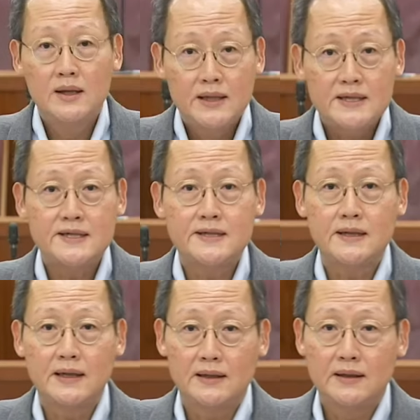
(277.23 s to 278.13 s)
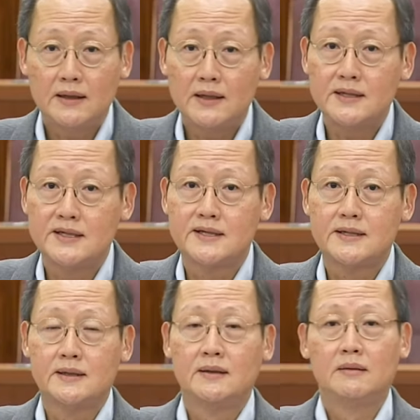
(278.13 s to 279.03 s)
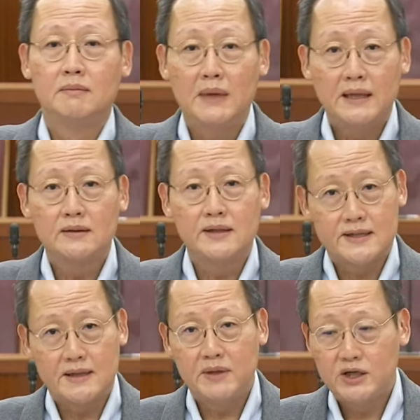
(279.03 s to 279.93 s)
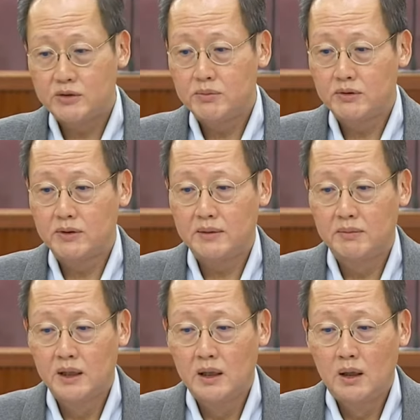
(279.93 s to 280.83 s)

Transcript: This enhanced medical examination program